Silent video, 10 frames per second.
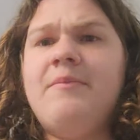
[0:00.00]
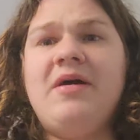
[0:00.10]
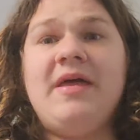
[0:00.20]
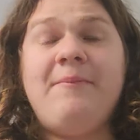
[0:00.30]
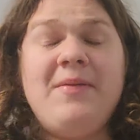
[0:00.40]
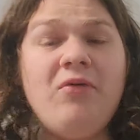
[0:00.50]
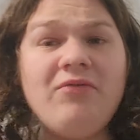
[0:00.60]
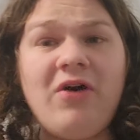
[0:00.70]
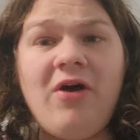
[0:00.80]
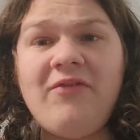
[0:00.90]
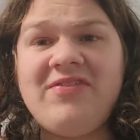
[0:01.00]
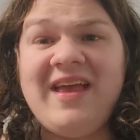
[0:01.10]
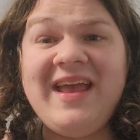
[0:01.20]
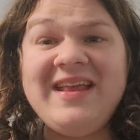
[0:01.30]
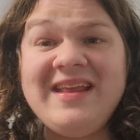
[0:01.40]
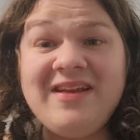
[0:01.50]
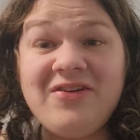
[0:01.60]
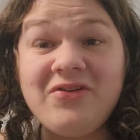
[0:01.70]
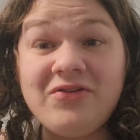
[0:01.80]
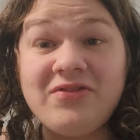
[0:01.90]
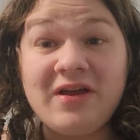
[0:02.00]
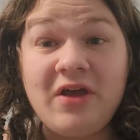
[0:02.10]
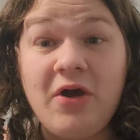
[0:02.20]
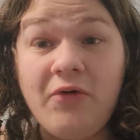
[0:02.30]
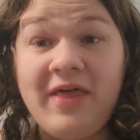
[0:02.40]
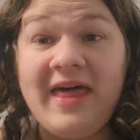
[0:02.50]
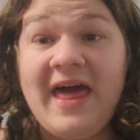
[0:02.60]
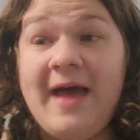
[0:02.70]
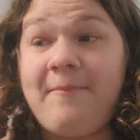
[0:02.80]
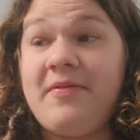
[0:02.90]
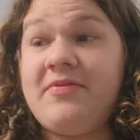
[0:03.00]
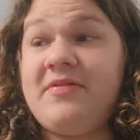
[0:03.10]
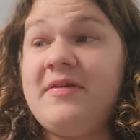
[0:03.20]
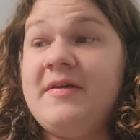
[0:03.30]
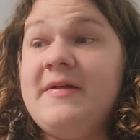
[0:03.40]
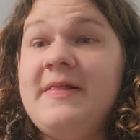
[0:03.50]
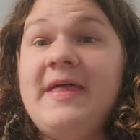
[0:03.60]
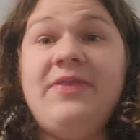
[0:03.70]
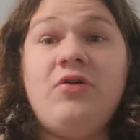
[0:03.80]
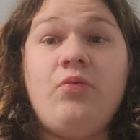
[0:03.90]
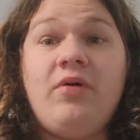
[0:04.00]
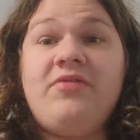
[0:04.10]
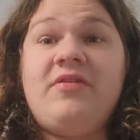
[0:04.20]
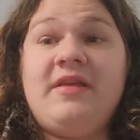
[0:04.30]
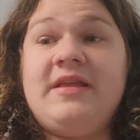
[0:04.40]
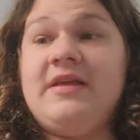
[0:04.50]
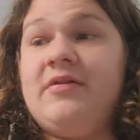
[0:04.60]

But people evolve. It's eight years ago that happened, and there wasn't,